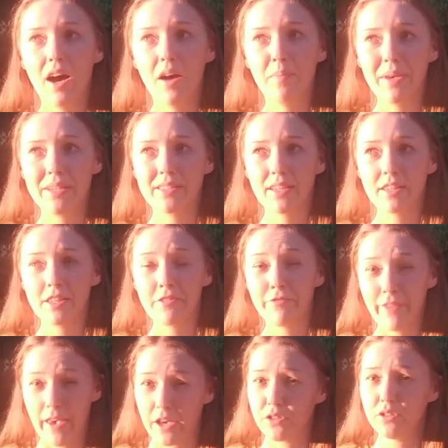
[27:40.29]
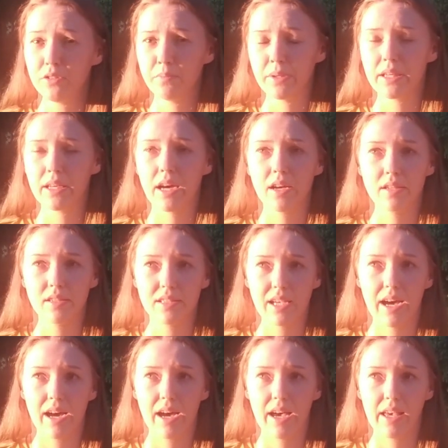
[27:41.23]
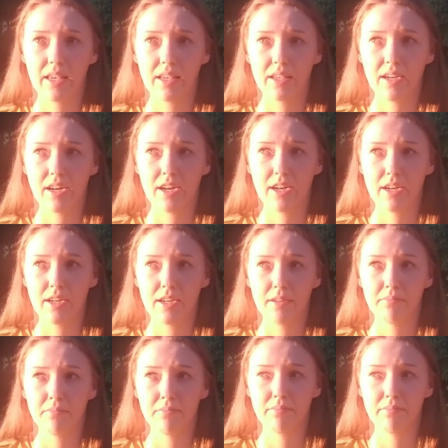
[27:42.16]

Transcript: basically failed because I